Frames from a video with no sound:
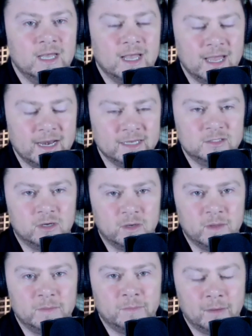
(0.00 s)
and it's going to
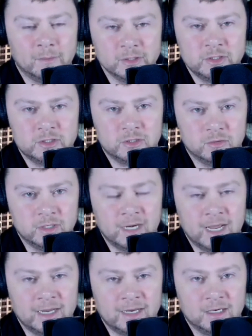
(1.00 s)
be published soon. And I